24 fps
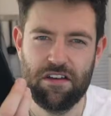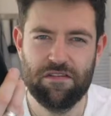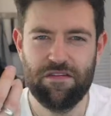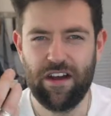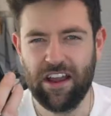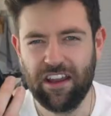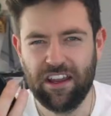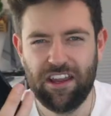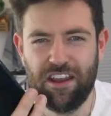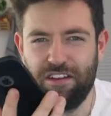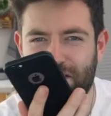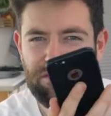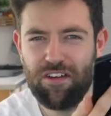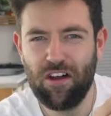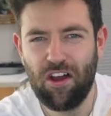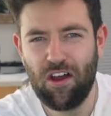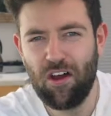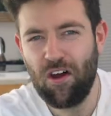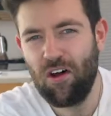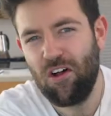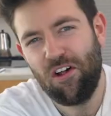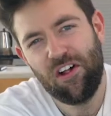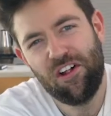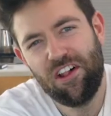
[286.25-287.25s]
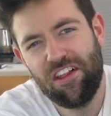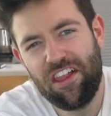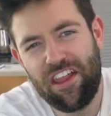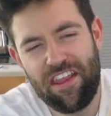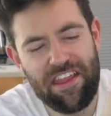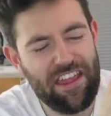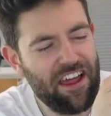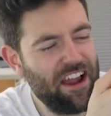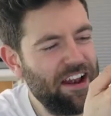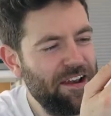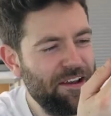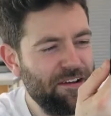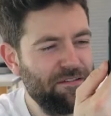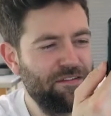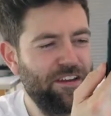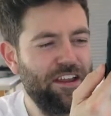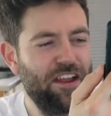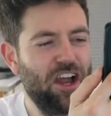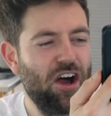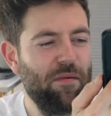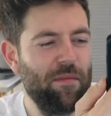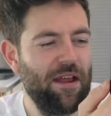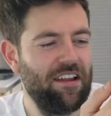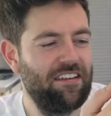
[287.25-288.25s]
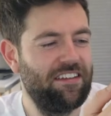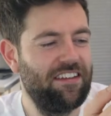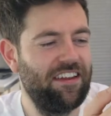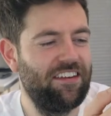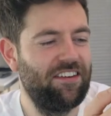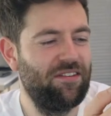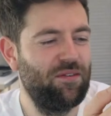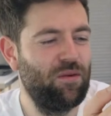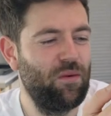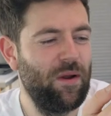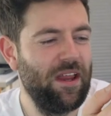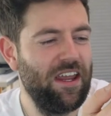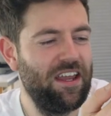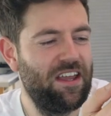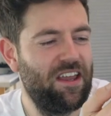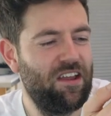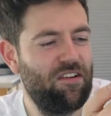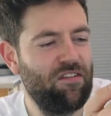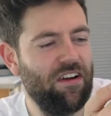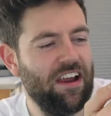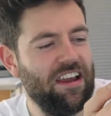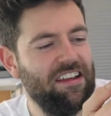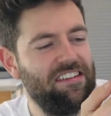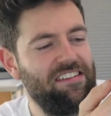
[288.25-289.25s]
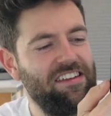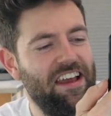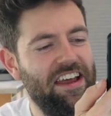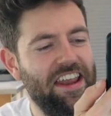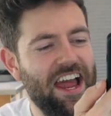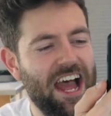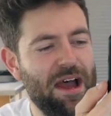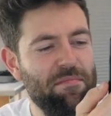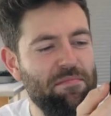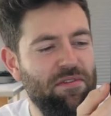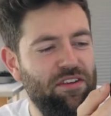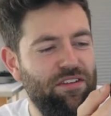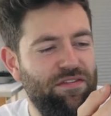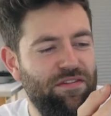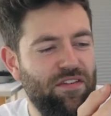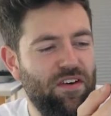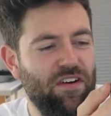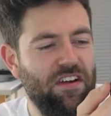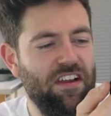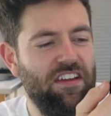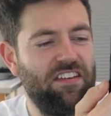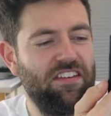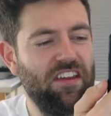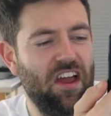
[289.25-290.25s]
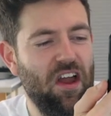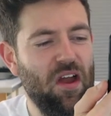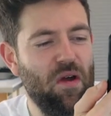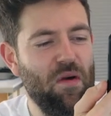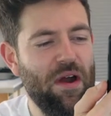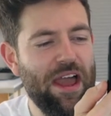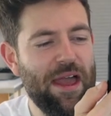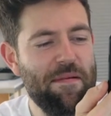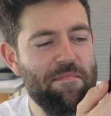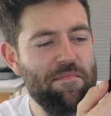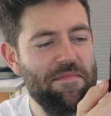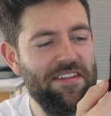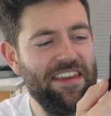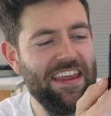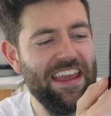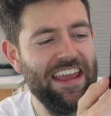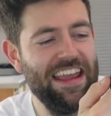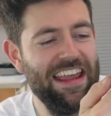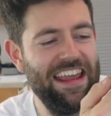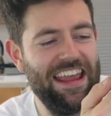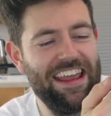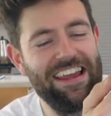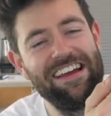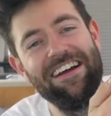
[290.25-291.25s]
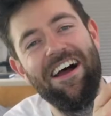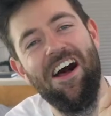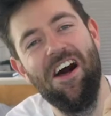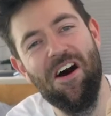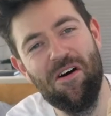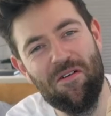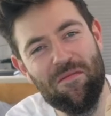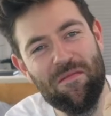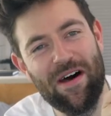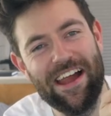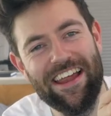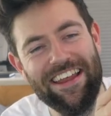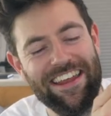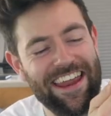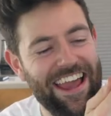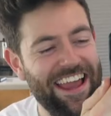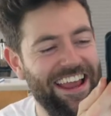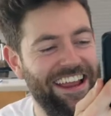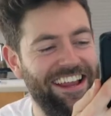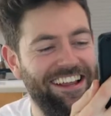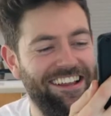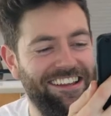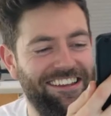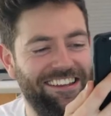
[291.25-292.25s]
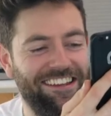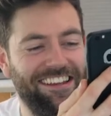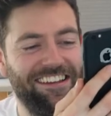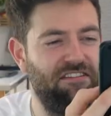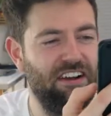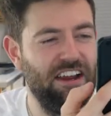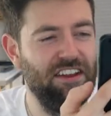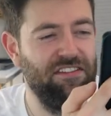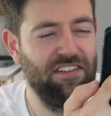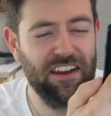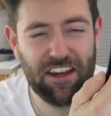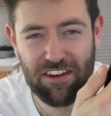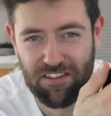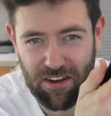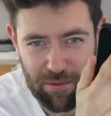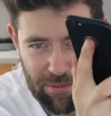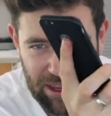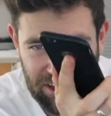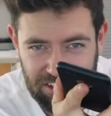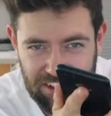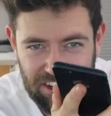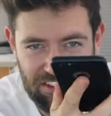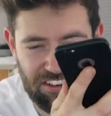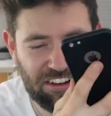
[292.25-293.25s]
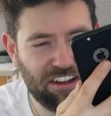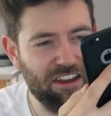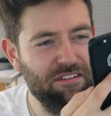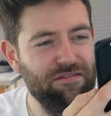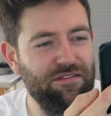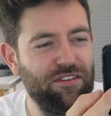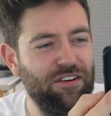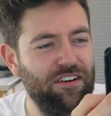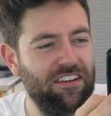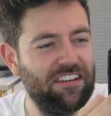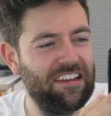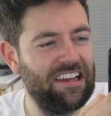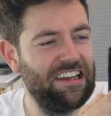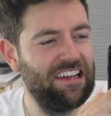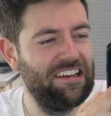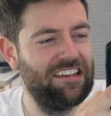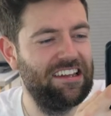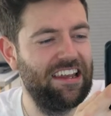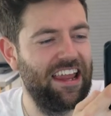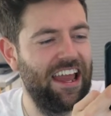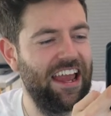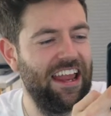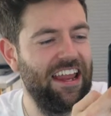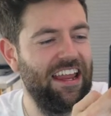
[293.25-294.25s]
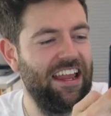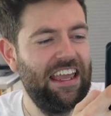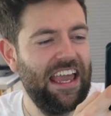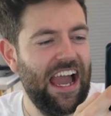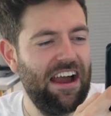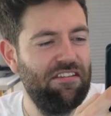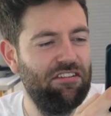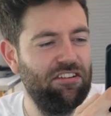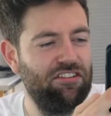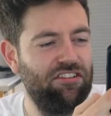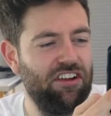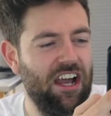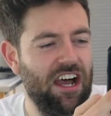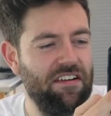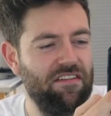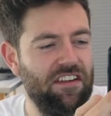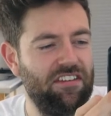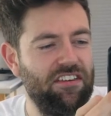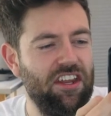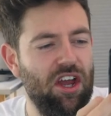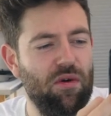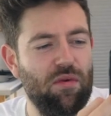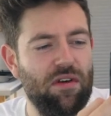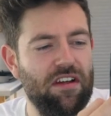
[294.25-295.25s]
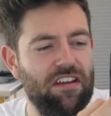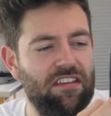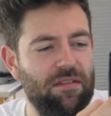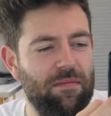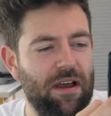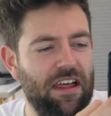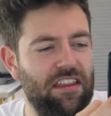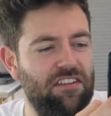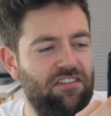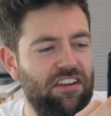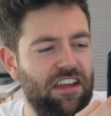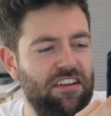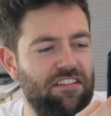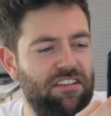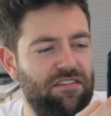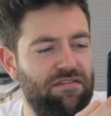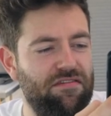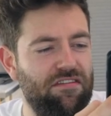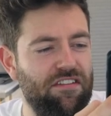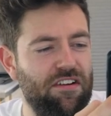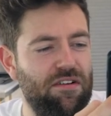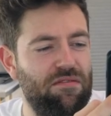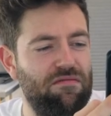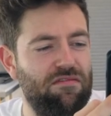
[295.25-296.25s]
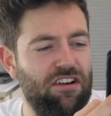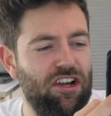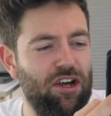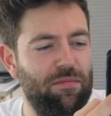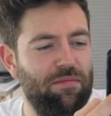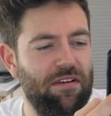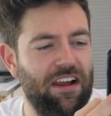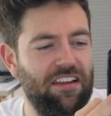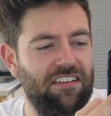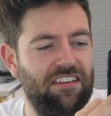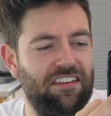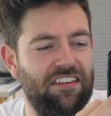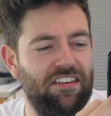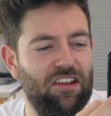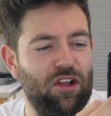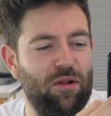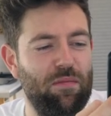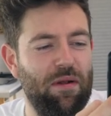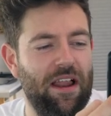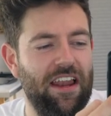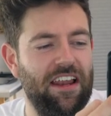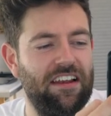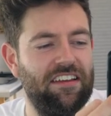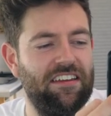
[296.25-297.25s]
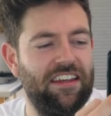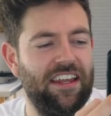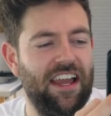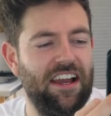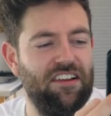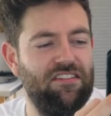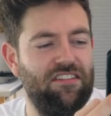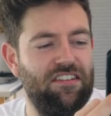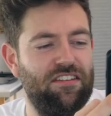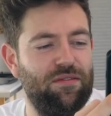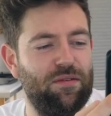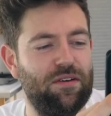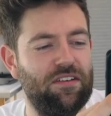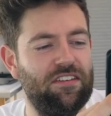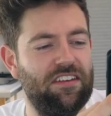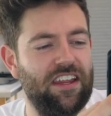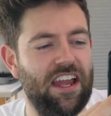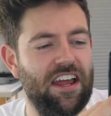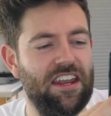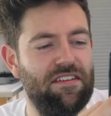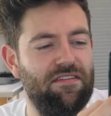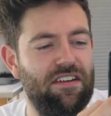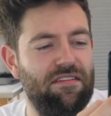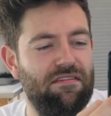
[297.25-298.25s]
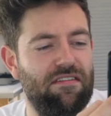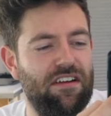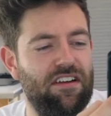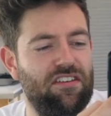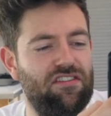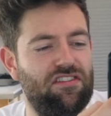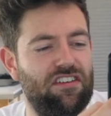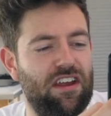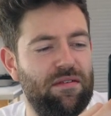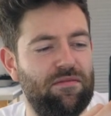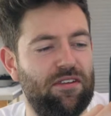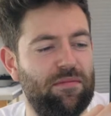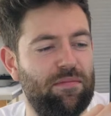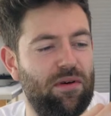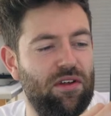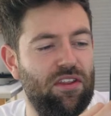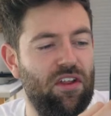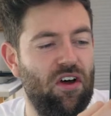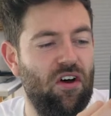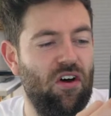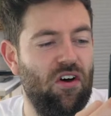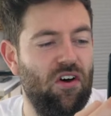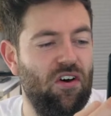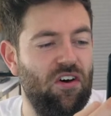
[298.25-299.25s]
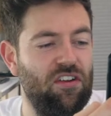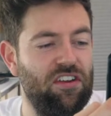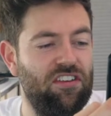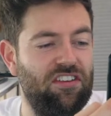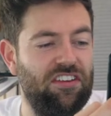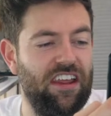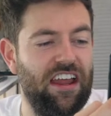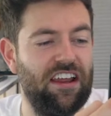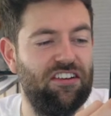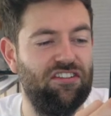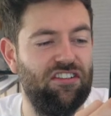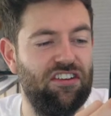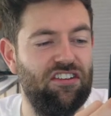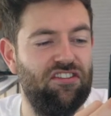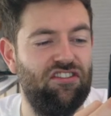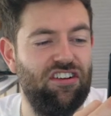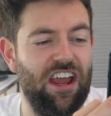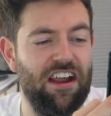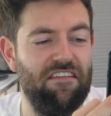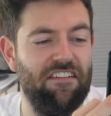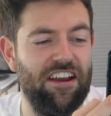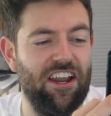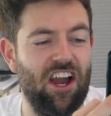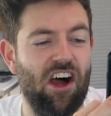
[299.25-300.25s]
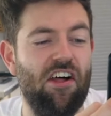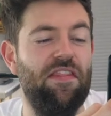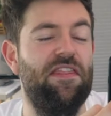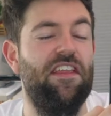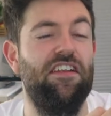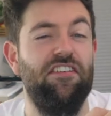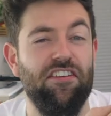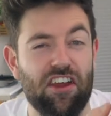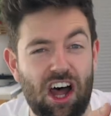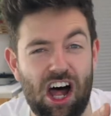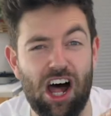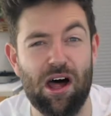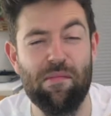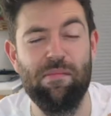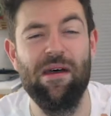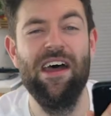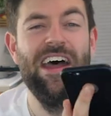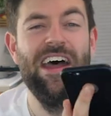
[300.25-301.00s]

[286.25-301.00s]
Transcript: Thank you for all the lovely comments this week. Grace said, Amber's voice, OMD. Oh my days. Grace, thank you for your message. Looking forward to seeing you today. Carol Jarvis, no worries about the change of route. Real Brass is still planning to catch you towards the end of your road trip to put the horn section cherry on the top.